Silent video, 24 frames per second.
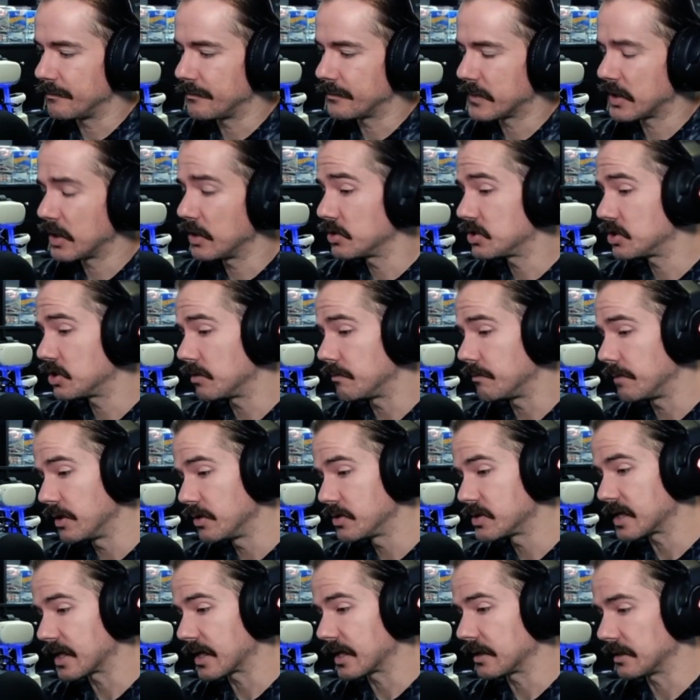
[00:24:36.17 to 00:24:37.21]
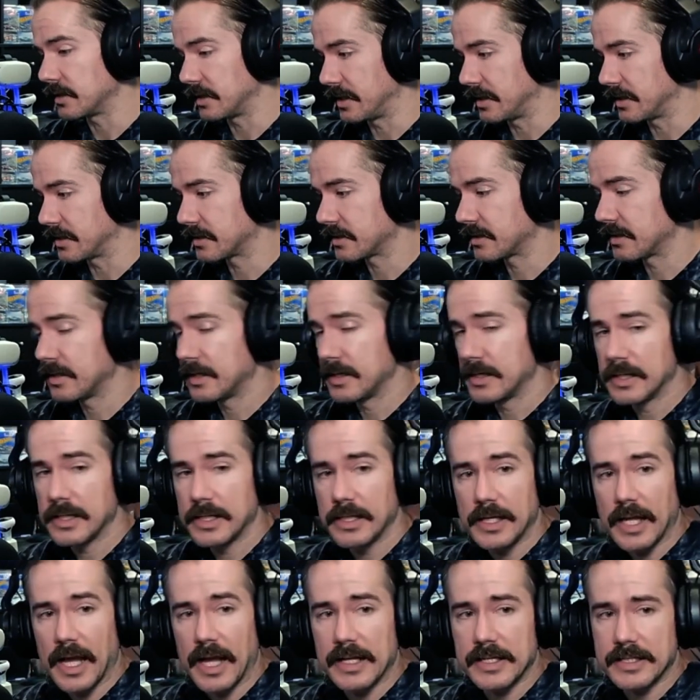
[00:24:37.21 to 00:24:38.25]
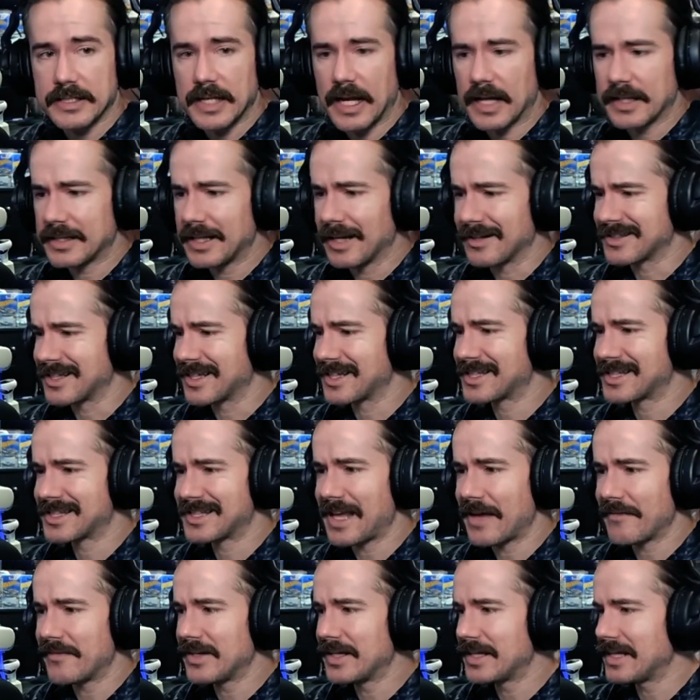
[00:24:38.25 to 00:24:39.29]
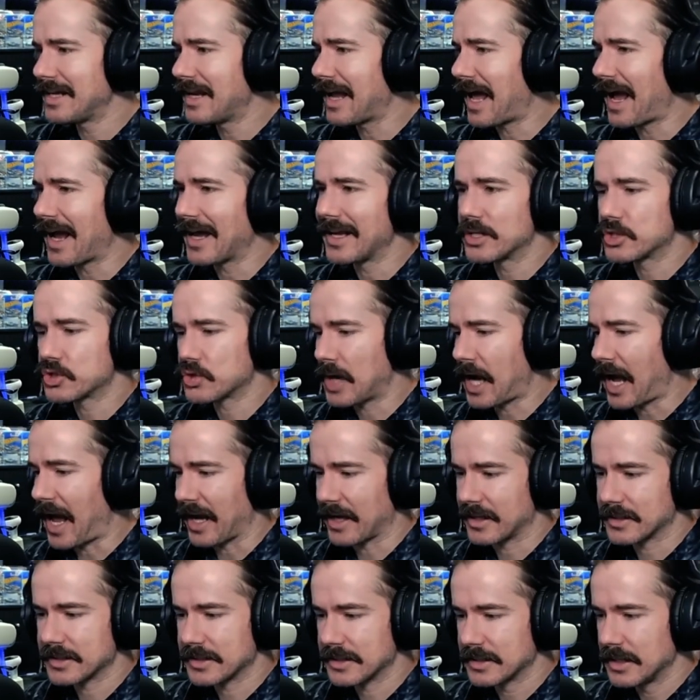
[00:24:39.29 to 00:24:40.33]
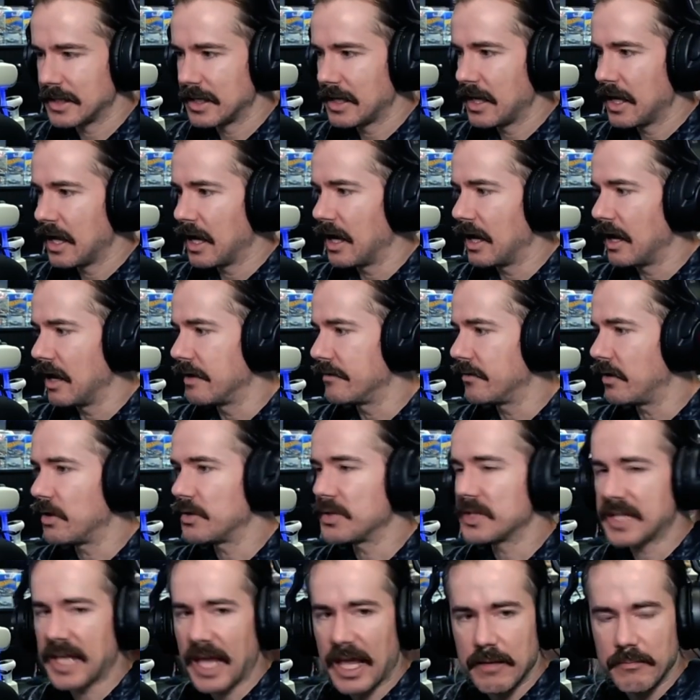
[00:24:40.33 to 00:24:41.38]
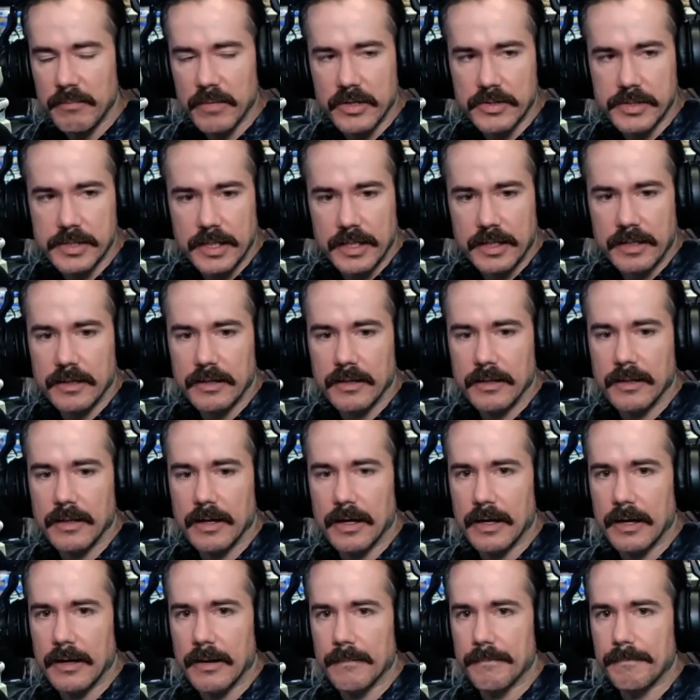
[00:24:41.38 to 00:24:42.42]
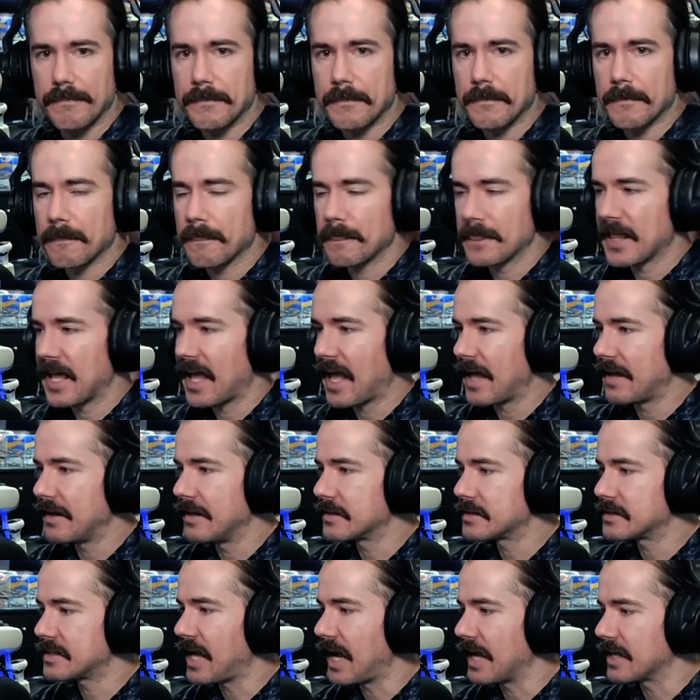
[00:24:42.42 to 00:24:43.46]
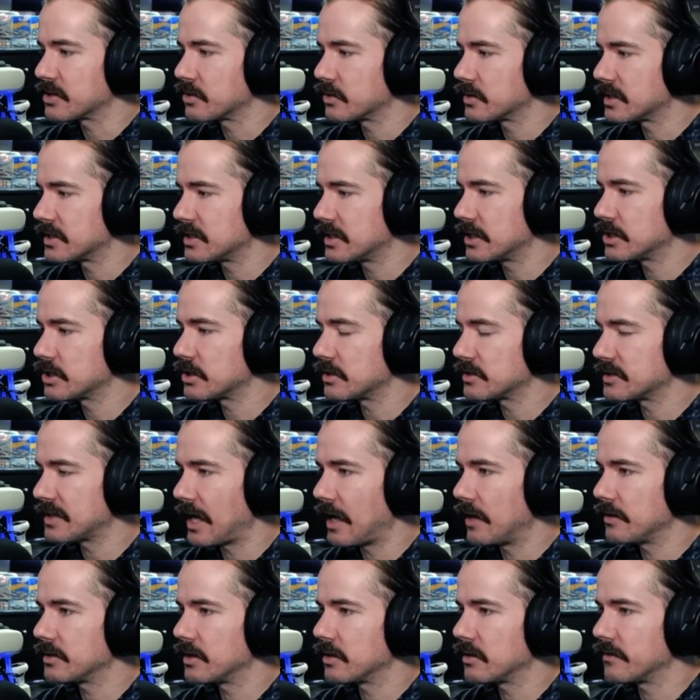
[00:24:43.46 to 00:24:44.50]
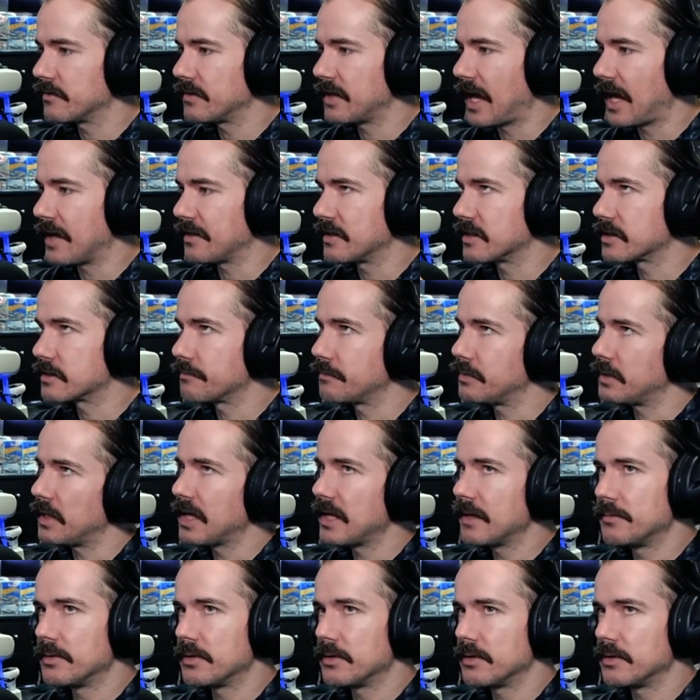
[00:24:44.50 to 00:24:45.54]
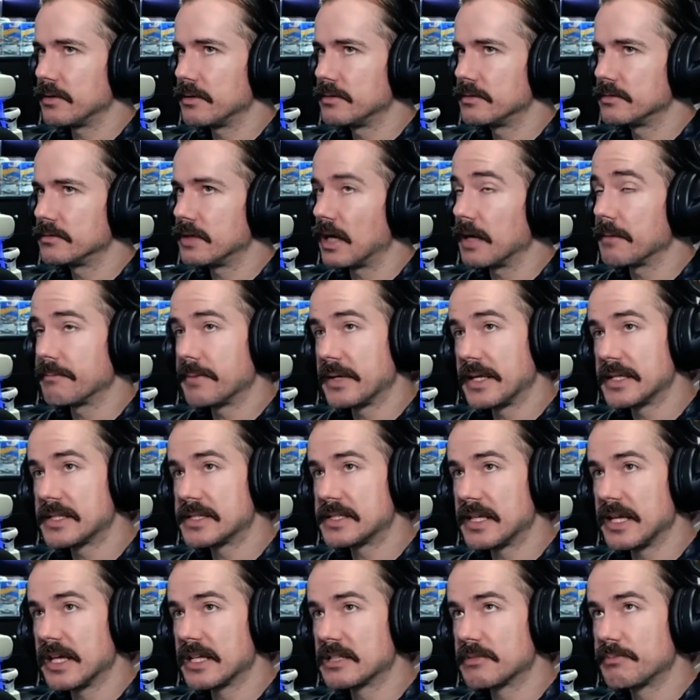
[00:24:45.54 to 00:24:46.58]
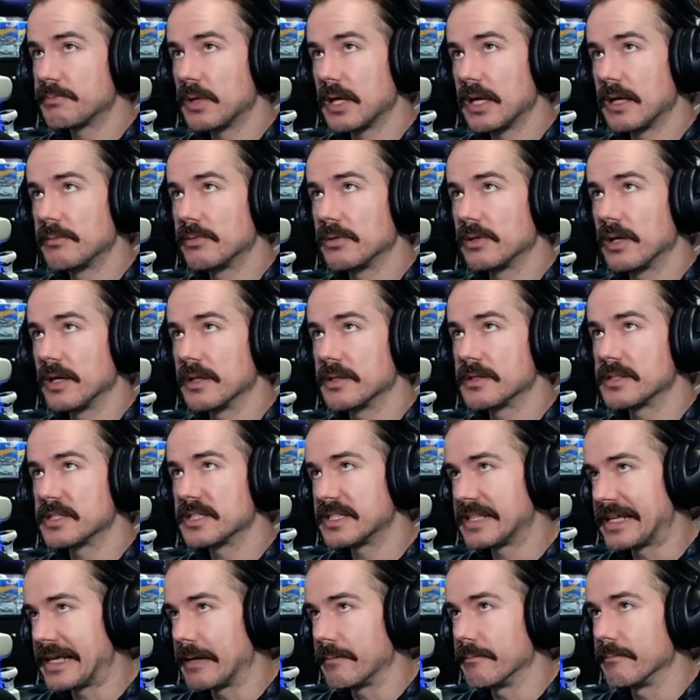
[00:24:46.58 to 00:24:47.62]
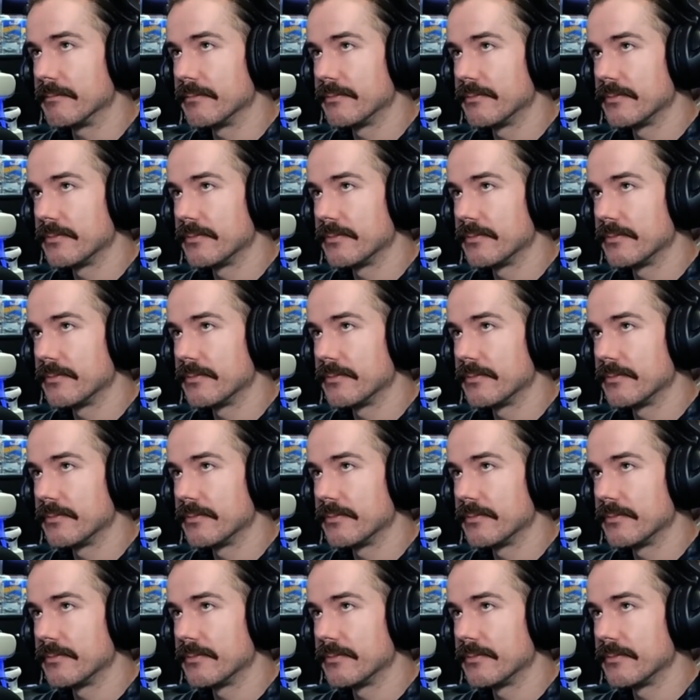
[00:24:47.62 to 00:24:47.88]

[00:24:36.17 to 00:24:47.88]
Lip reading: YouTube Music, at least, and it's not there. It's like 79 tracks of all the game music. And it's, yeah, so it's a digital download of that that's playable on PC. It's playable on Steam.